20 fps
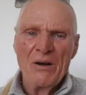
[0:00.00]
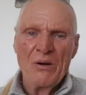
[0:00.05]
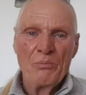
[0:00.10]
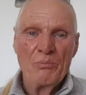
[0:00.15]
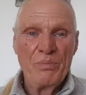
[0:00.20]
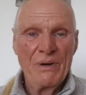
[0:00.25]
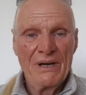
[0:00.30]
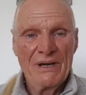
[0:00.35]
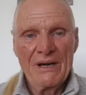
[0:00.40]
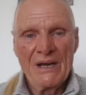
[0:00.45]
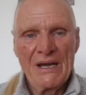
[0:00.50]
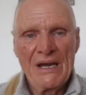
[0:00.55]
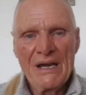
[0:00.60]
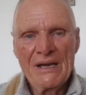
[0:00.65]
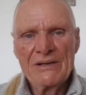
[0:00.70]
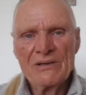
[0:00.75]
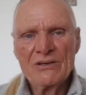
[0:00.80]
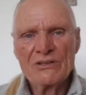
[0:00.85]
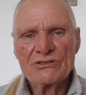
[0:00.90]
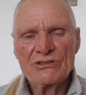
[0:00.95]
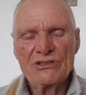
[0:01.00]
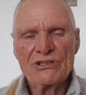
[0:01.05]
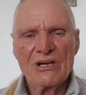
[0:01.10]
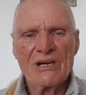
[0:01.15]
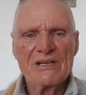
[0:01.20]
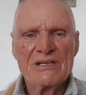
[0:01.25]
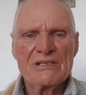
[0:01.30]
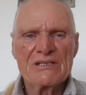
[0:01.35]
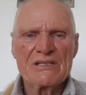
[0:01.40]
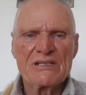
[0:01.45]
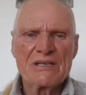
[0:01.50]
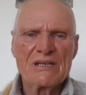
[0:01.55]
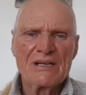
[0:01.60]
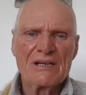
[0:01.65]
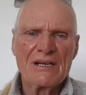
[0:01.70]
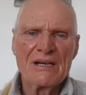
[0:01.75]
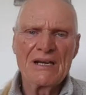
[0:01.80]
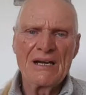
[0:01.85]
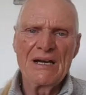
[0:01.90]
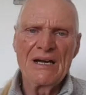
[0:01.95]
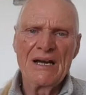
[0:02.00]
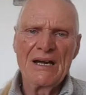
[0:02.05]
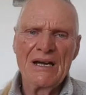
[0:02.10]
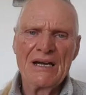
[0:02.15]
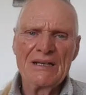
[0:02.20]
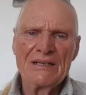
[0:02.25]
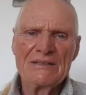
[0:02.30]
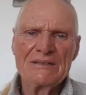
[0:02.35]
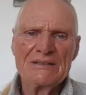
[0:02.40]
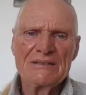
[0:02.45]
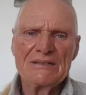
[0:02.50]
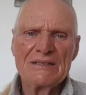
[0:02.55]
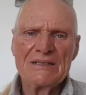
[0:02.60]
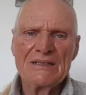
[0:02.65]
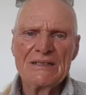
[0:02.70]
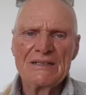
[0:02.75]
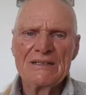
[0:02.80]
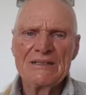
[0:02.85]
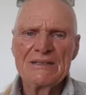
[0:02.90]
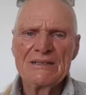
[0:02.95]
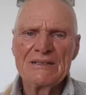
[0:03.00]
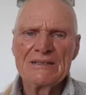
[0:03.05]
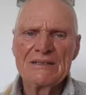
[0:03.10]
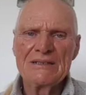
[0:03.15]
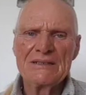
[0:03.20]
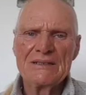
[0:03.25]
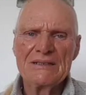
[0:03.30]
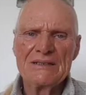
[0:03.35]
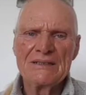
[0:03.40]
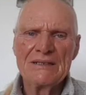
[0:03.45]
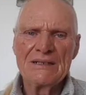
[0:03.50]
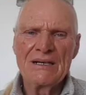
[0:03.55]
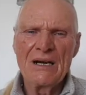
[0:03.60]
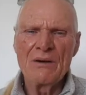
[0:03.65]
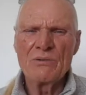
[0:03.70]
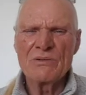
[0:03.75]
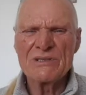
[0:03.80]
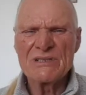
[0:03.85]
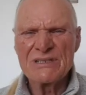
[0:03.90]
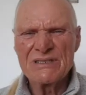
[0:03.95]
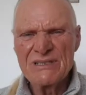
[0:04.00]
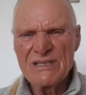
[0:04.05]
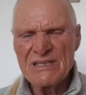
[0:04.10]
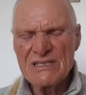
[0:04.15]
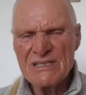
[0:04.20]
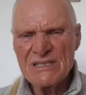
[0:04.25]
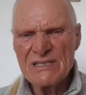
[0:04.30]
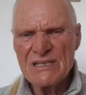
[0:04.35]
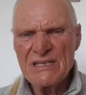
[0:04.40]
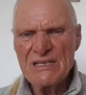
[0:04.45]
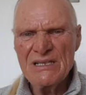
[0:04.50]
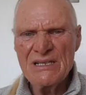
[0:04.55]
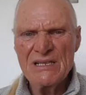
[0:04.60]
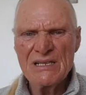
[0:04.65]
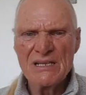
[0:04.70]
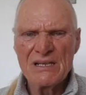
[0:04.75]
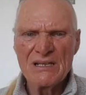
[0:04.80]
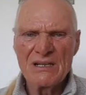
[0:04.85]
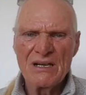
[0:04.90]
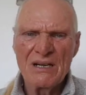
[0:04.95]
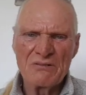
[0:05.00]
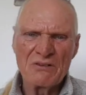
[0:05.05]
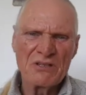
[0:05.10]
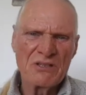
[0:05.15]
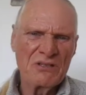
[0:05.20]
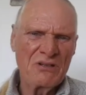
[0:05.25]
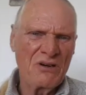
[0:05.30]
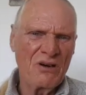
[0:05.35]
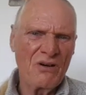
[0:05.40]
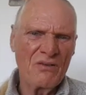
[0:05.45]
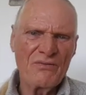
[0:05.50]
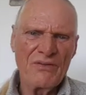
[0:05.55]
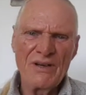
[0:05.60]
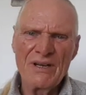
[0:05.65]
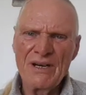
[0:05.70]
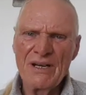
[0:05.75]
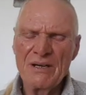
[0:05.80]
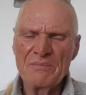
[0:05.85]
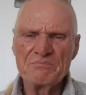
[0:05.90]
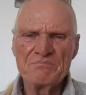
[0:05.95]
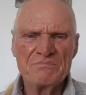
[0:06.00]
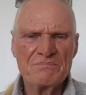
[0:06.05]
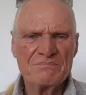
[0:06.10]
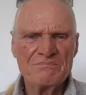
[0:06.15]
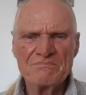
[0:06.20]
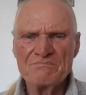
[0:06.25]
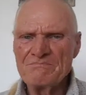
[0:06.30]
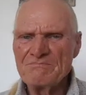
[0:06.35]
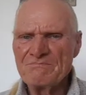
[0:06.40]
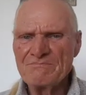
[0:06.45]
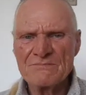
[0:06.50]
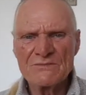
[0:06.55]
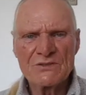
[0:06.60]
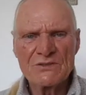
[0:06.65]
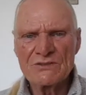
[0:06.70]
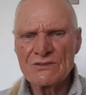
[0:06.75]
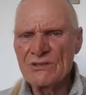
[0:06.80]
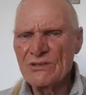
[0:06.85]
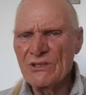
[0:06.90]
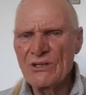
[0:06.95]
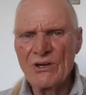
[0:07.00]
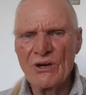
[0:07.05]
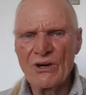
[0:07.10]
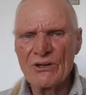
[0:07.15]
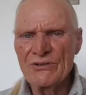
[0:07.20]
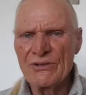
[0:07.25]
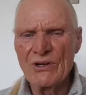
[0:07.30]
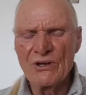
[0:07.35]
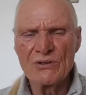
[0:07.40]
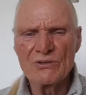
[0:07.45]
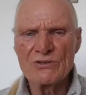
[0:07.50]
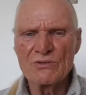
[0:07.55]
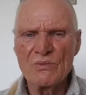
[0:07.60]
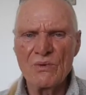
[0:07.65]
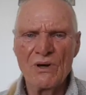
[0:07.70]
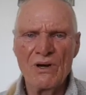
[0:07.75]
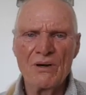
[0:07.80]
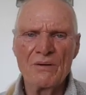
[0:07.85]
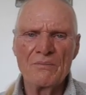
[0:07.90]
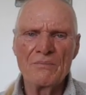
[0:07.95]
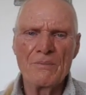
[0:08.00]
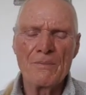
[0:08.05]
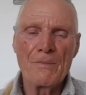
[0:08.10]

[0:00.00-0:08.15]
But I had no choice, and I was dizzy, coughing up, God knows what.